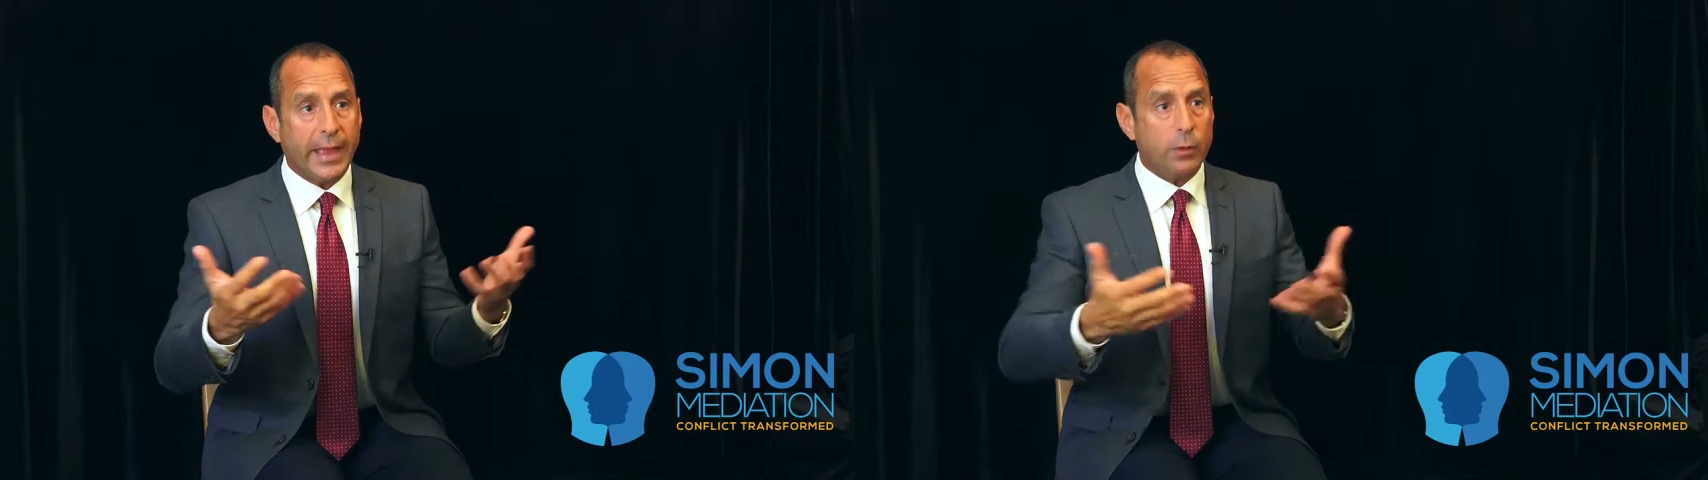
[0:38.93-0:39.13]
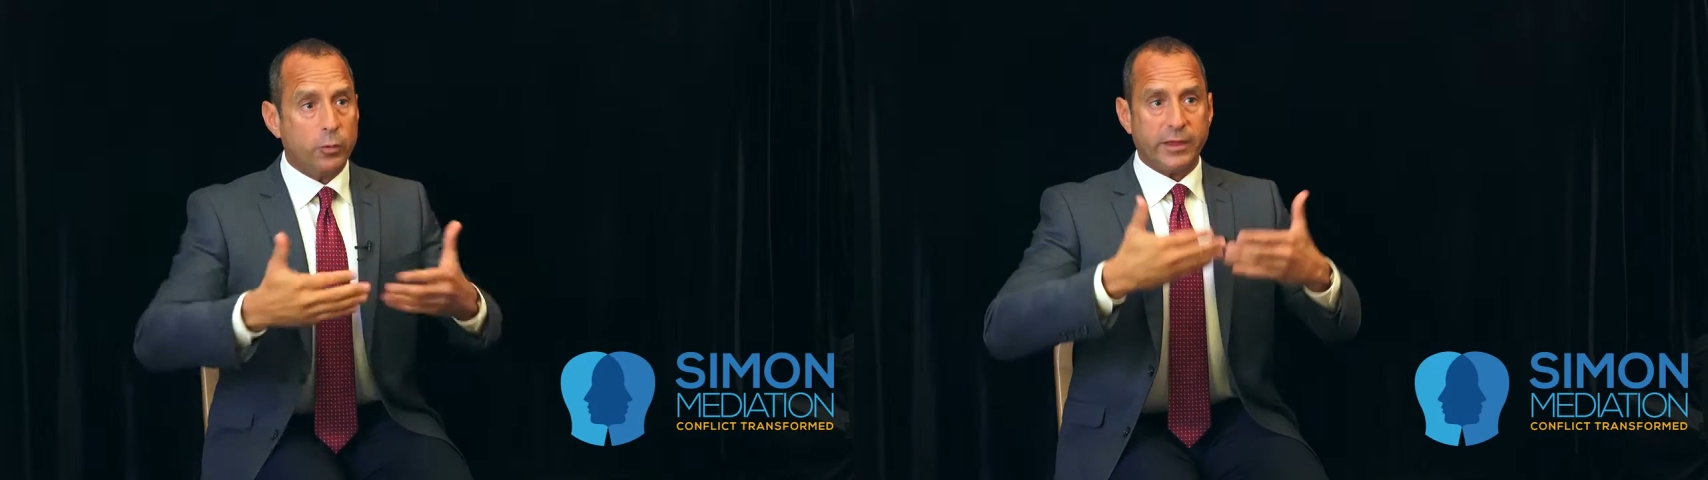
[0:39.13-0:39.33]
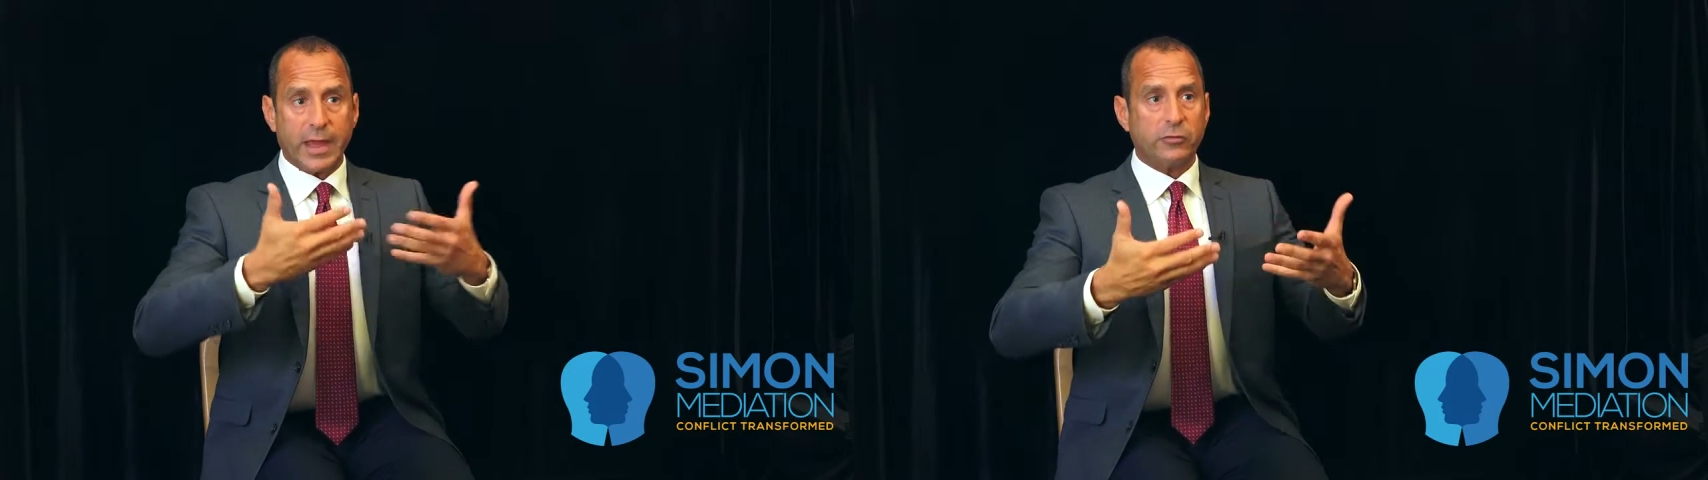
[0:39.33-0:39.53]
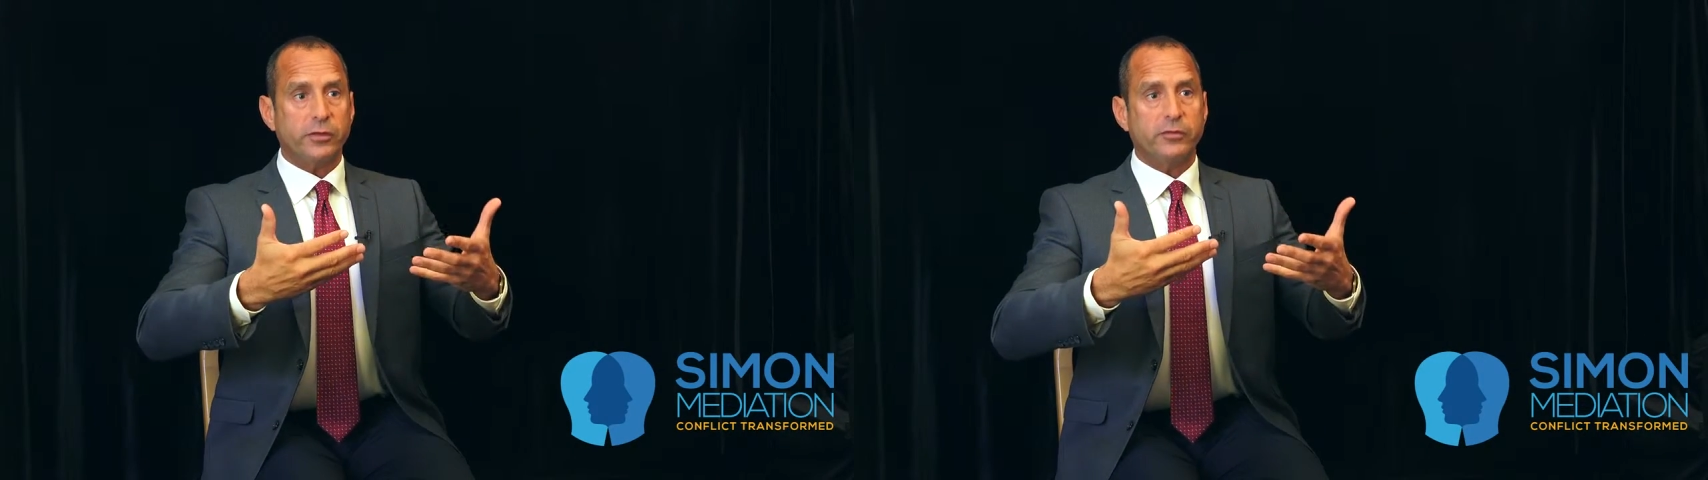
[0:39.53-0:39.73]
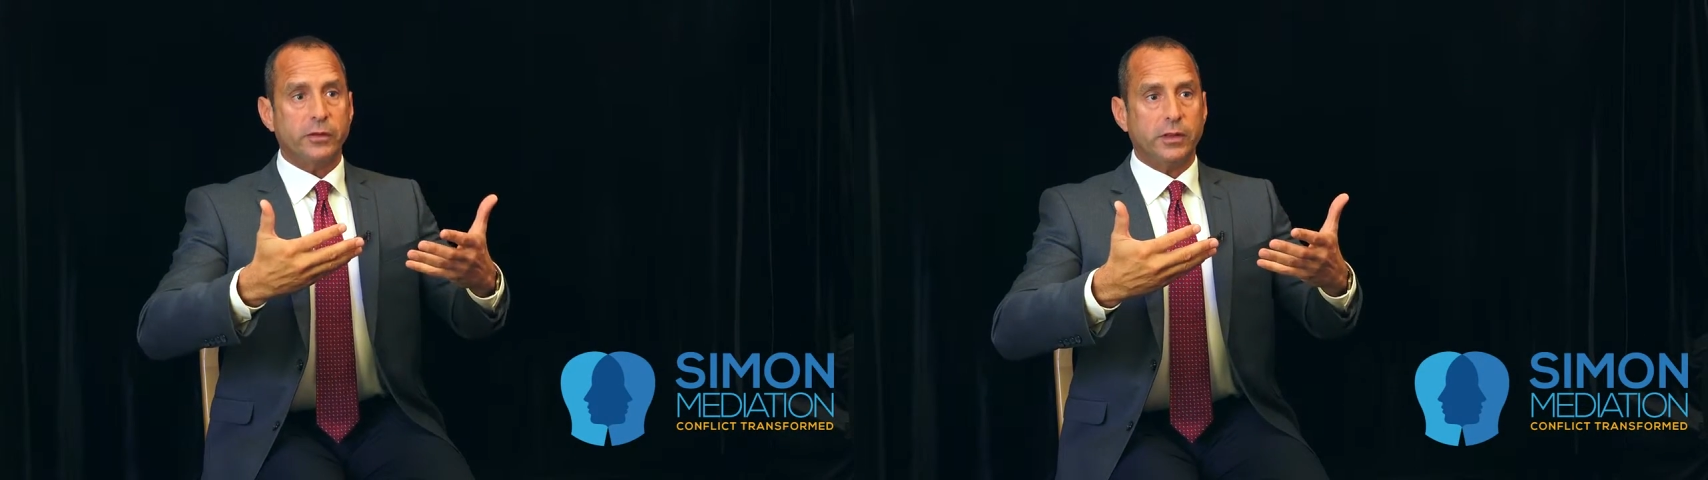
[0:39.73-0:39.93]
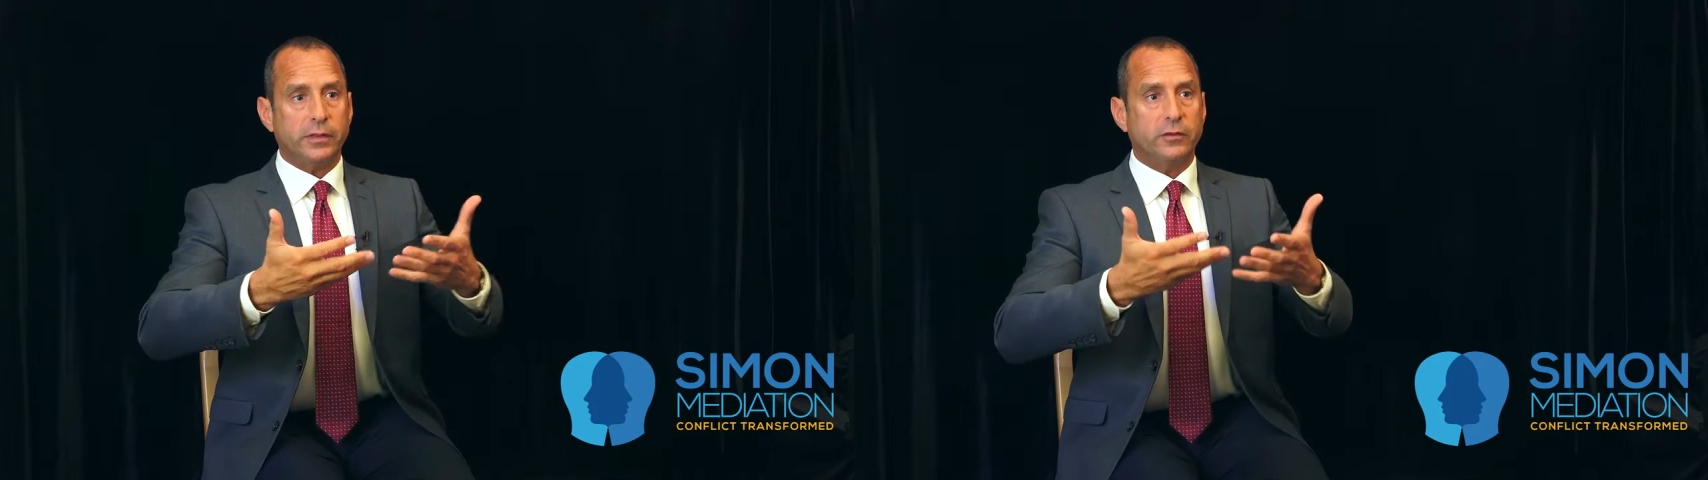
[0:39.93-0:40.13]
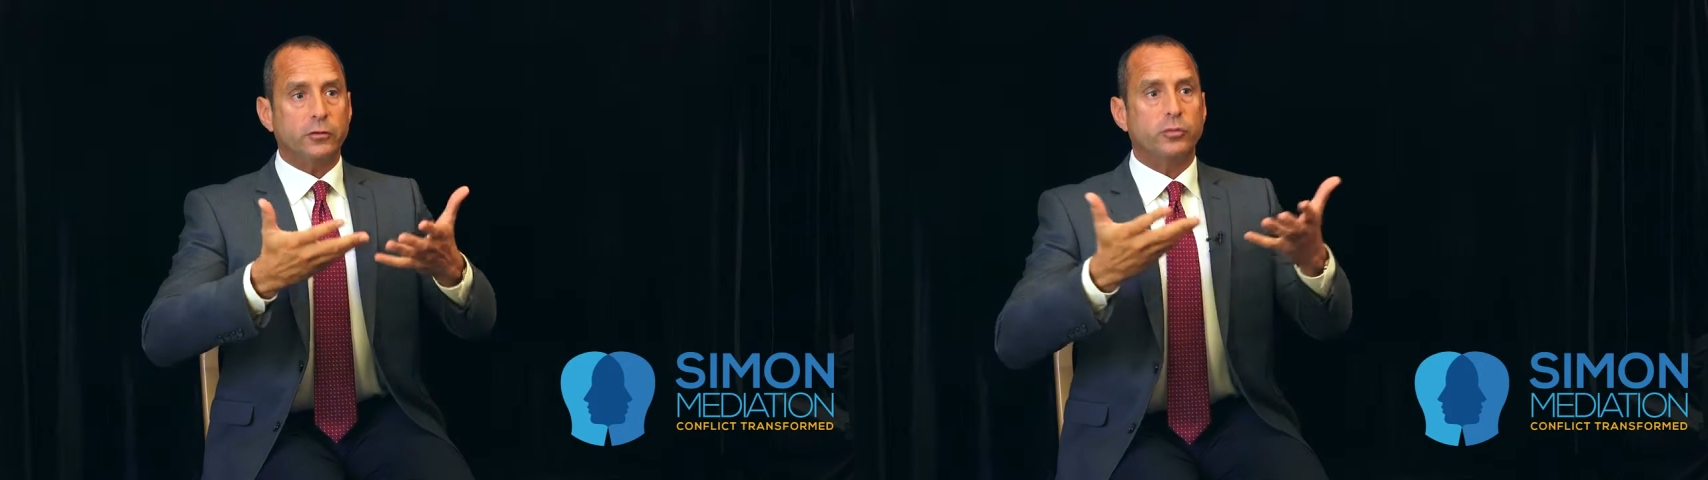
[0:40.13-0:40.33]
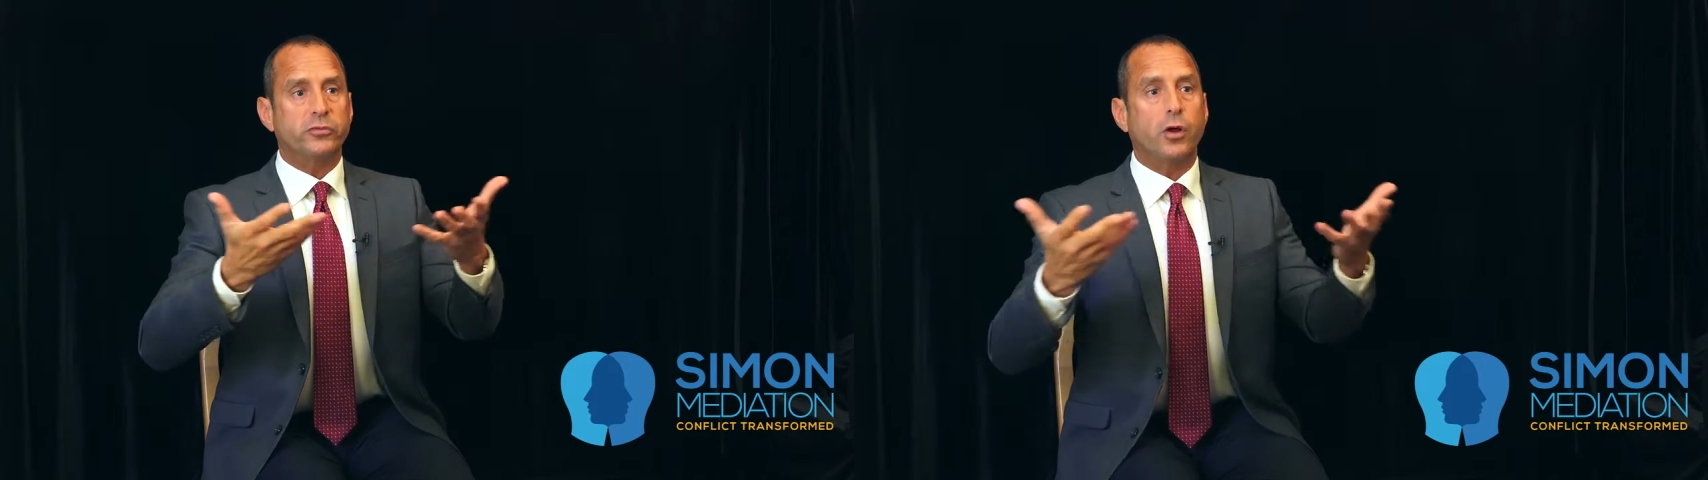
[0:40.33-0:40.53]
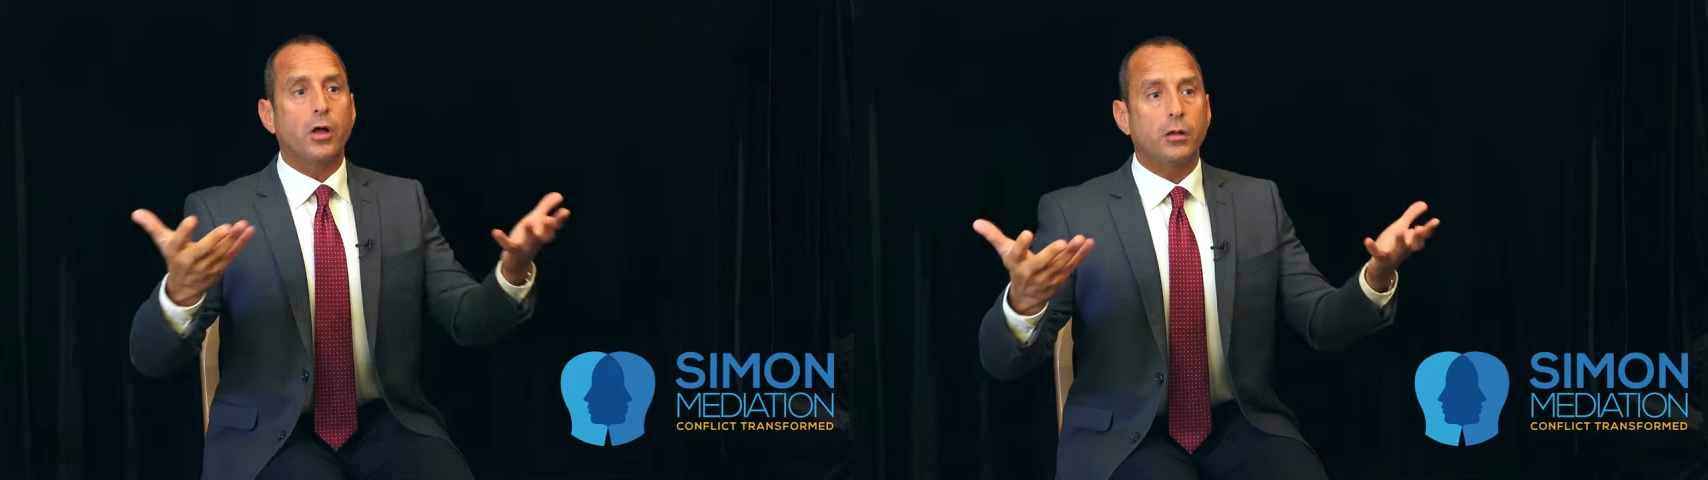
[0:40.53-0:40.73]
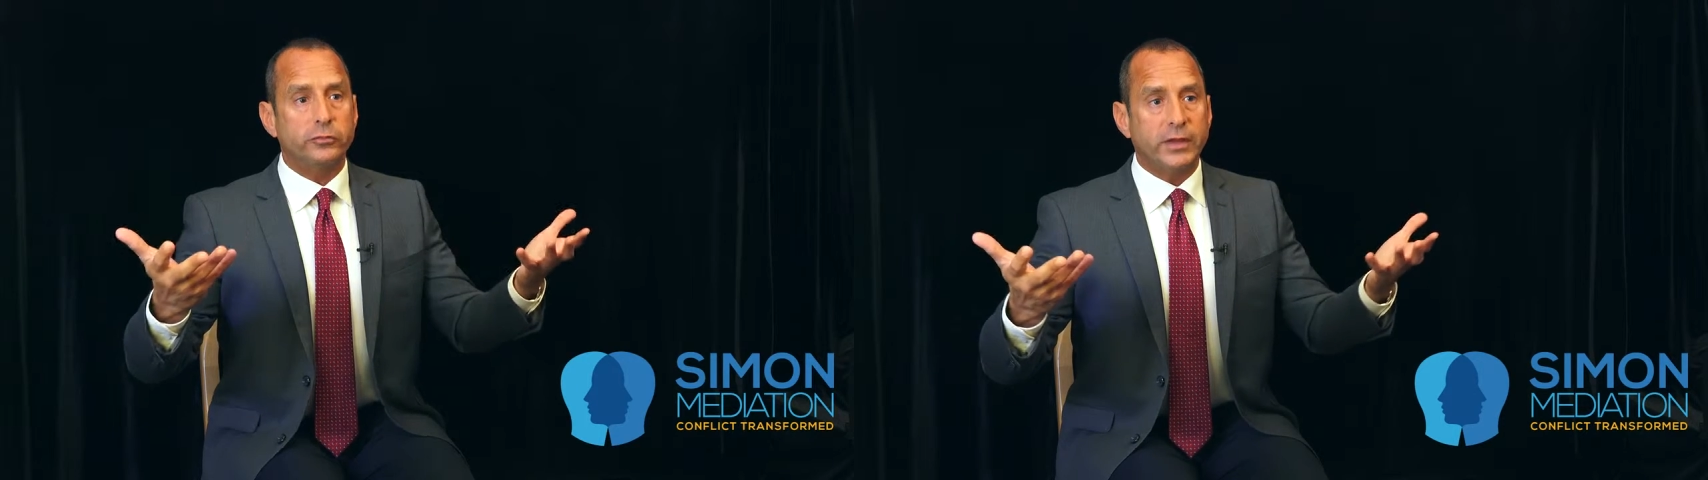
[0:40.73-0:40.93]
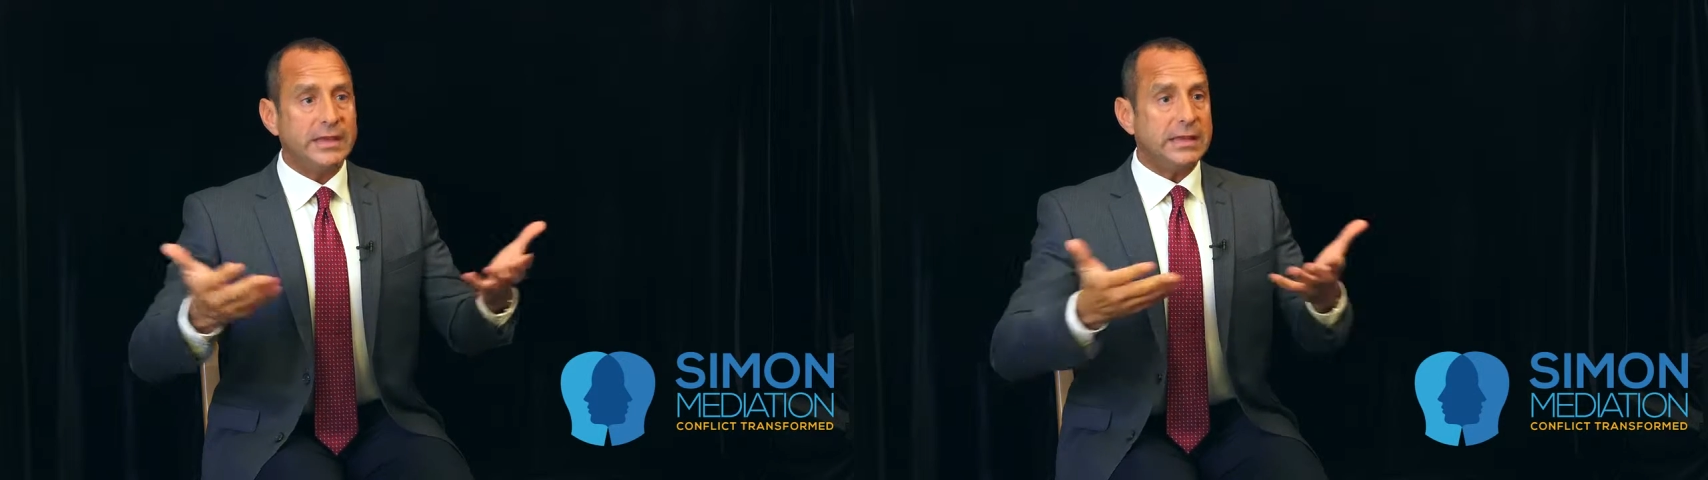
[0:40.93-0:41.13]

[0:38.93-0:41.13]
and where they actually feel like things are resolved.